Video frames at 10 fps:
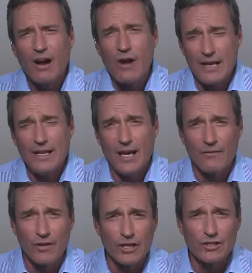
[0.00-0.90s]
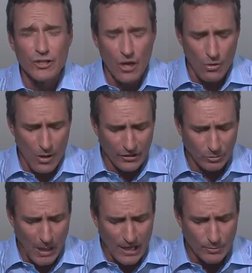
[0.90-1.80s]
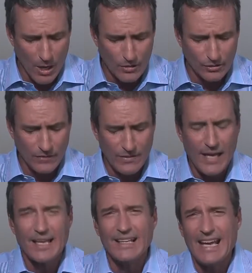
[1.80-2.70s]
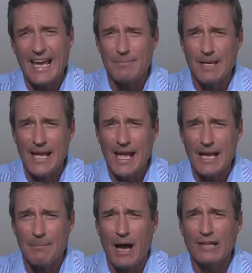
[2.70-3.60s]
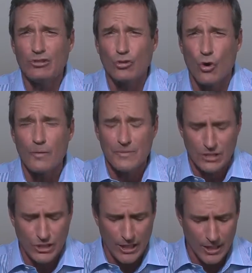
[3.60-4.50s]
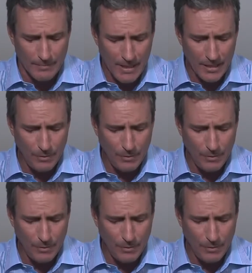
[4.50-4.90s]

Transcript: All right, uh, Vern, as you know, well, the Splash Brothers have taken the NBA by storm this year.